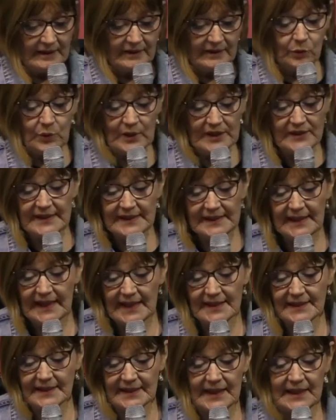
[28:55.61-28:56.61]
The word
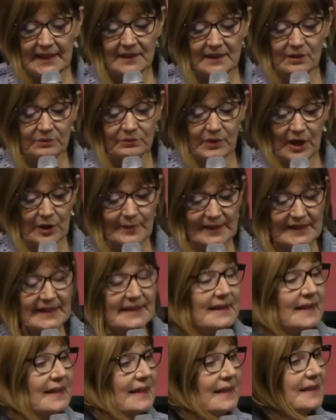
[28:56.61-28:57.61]
says in
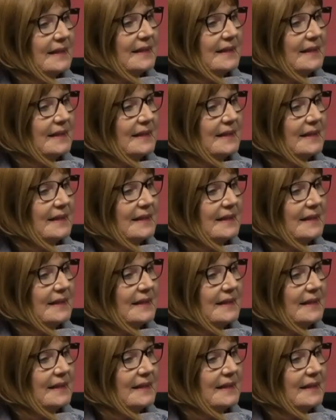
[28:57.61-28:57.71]
Romans